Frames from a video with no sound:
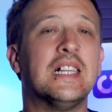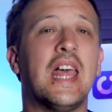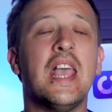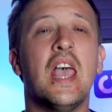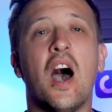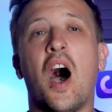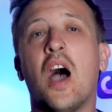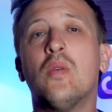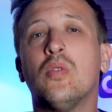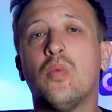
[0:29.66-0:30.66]
today
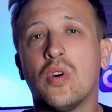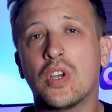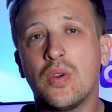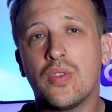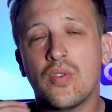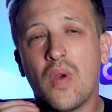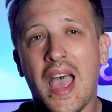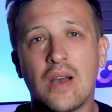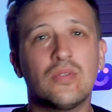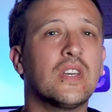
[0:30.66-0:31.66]
I will walk you through
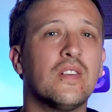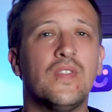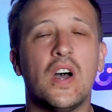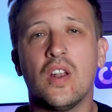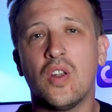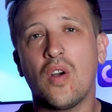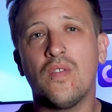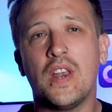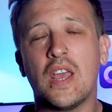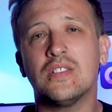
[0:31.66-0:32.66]
how to convert
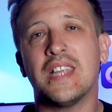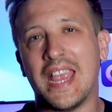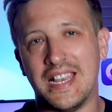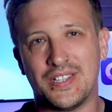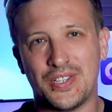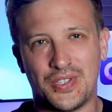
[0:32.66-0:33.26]
long videos into